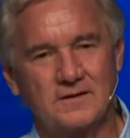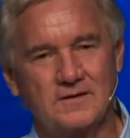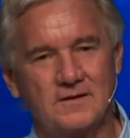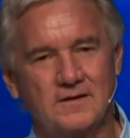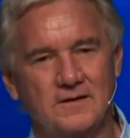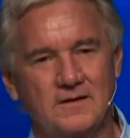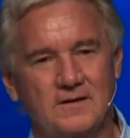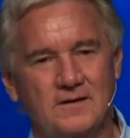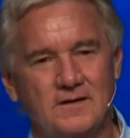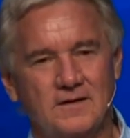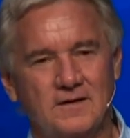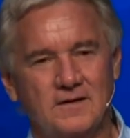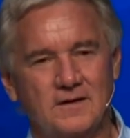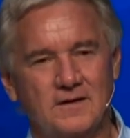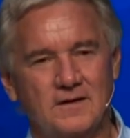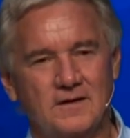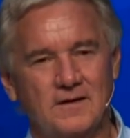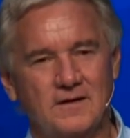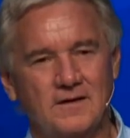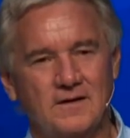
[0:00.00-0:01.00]

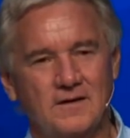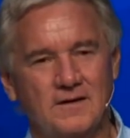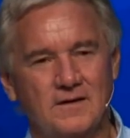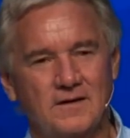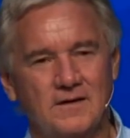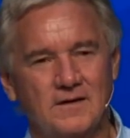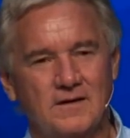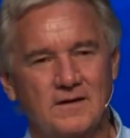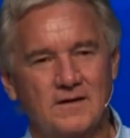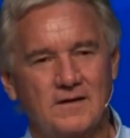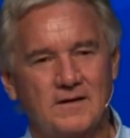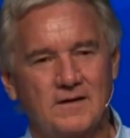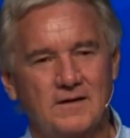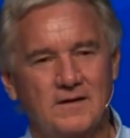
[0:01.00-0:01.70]
(no one is talking)